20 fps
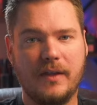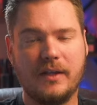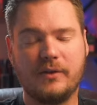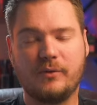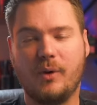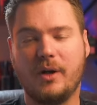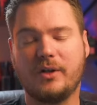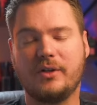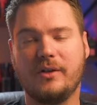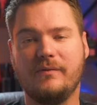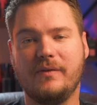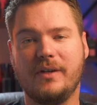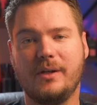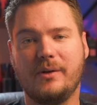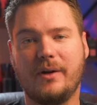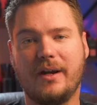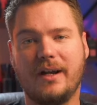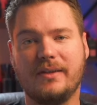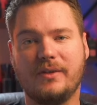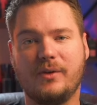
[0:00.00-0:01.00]
Thanks for watching the
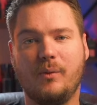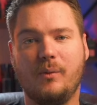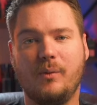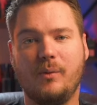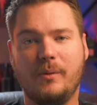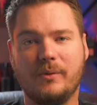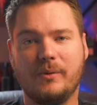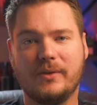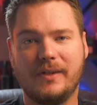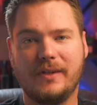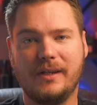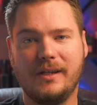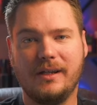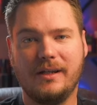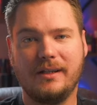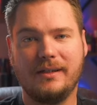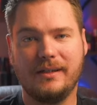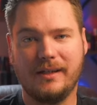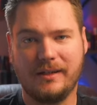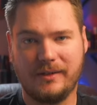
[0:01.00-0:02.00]
video, guys. We will see
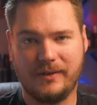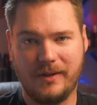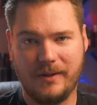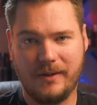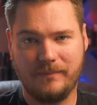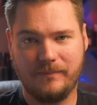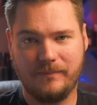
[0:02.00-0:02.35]
you next